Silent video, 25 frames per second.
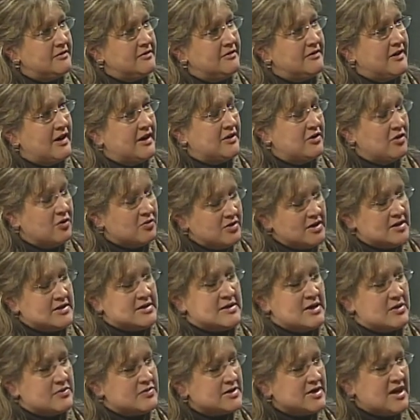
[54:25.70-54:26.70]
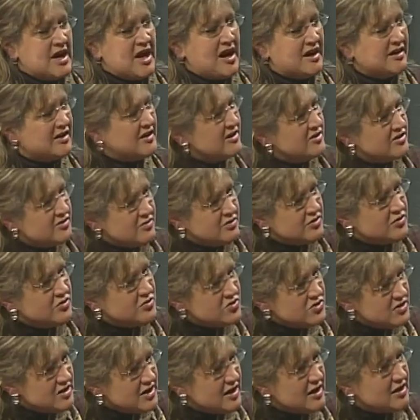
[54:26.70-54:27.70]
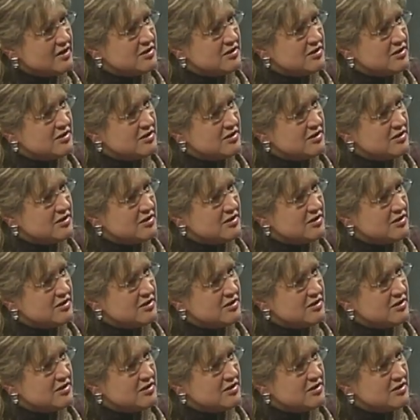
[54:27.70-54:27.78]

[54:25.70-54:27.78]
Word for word: I know that sounds cocky. Do you understand